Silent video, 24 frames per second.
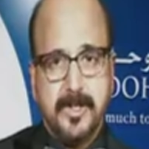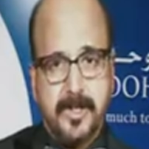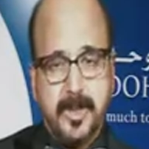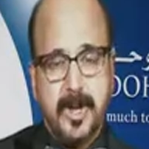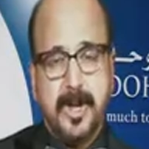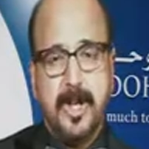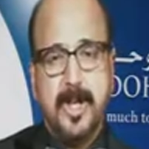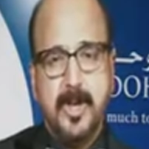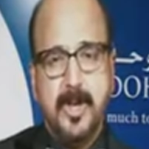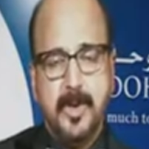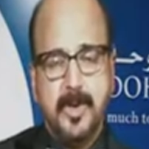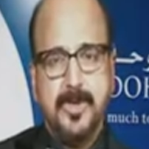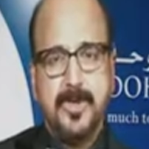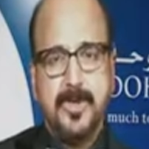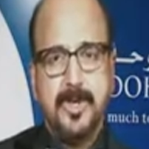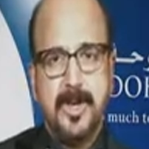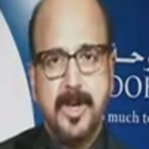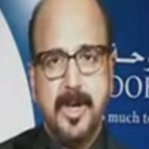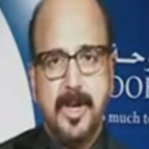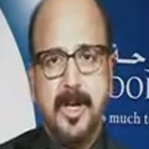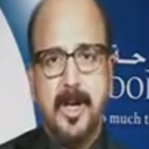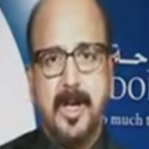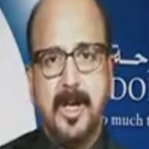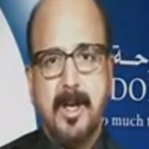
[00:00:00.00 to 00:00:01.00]
It's got a
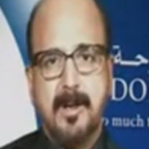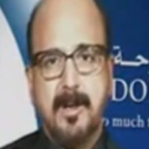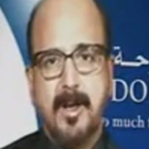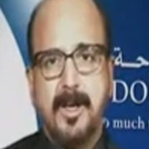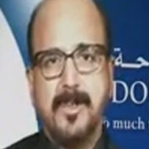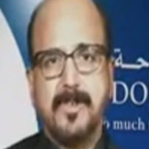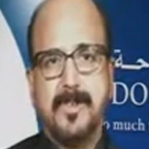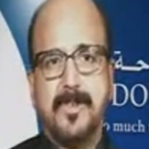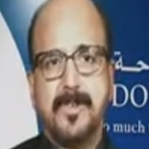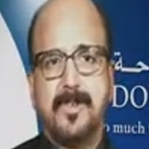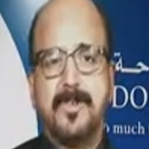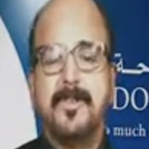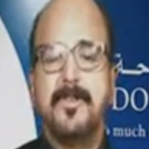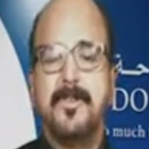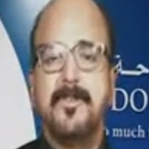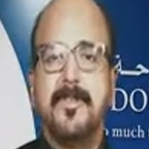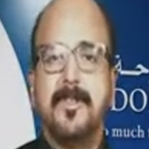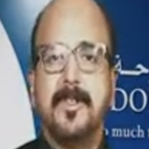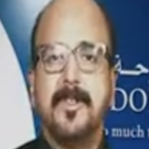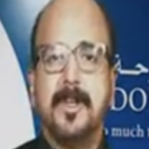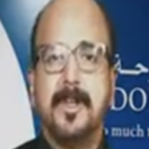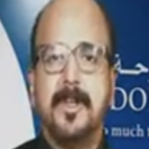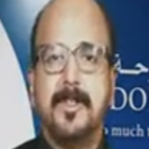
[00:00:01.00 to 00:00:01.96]
huge crisis.